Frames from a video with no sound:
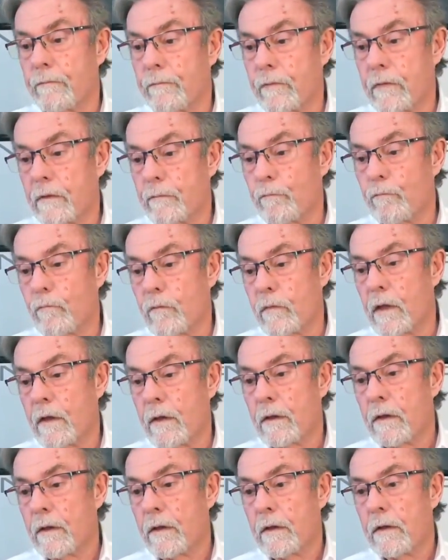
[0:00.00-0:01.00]
Okay,
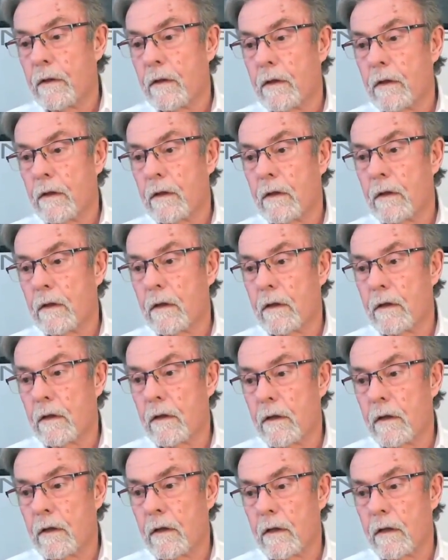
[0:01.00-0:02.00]
uh, just this is just
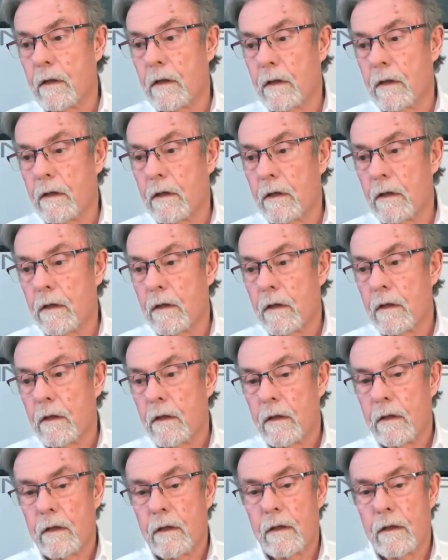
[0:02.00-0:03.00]
some uh, chatter that's
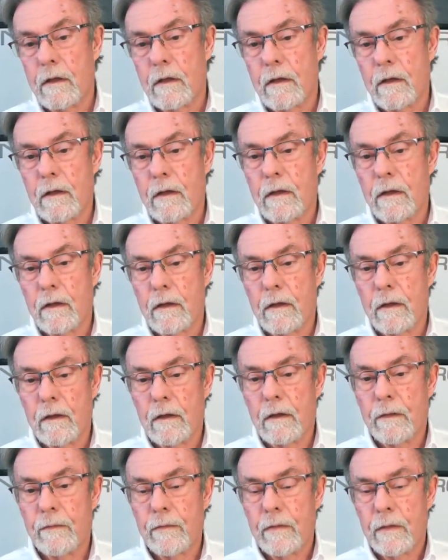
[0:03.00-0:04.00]
going on that I thought was
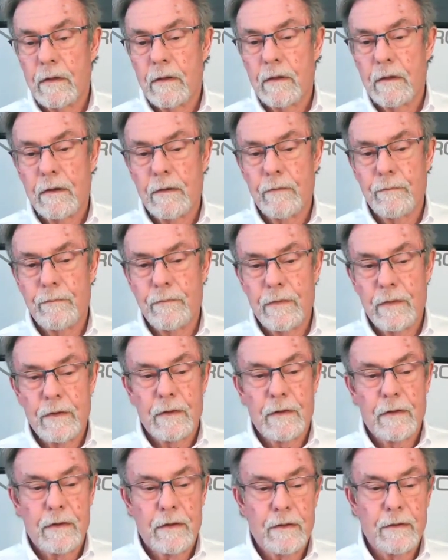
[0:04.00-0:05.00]
interesting. Hi, Ernie.
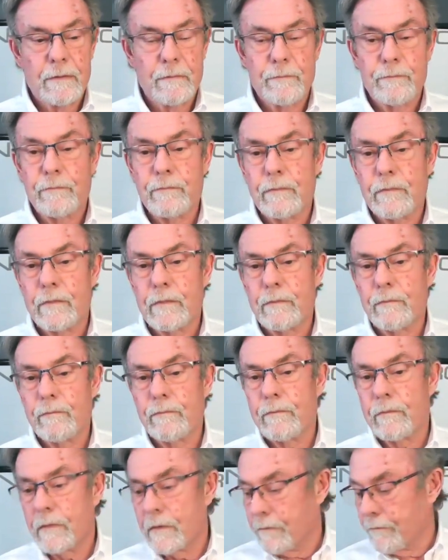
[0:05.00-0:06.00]
Uh, from Ernie
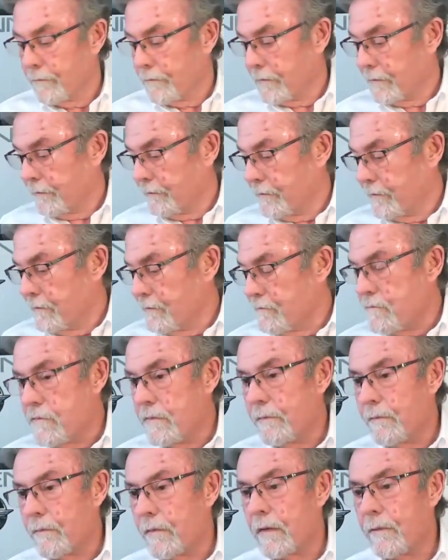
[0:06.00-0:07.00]
Abercrombie, he said
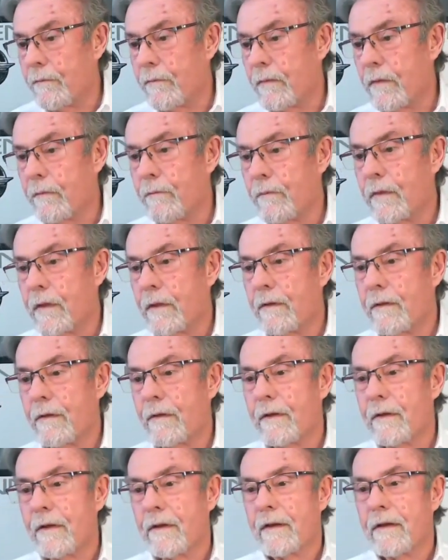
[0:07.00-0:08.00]
all-wheel drive is next
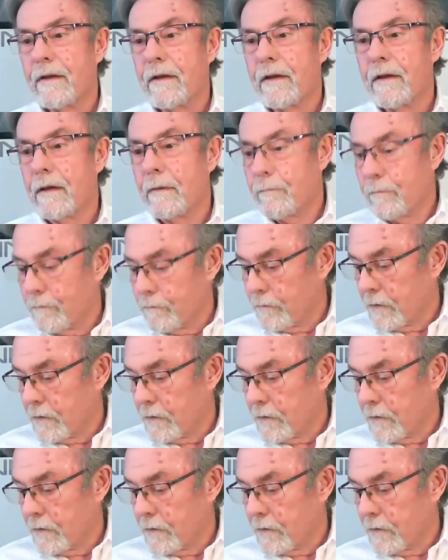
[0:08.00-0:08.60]
for the Mustang.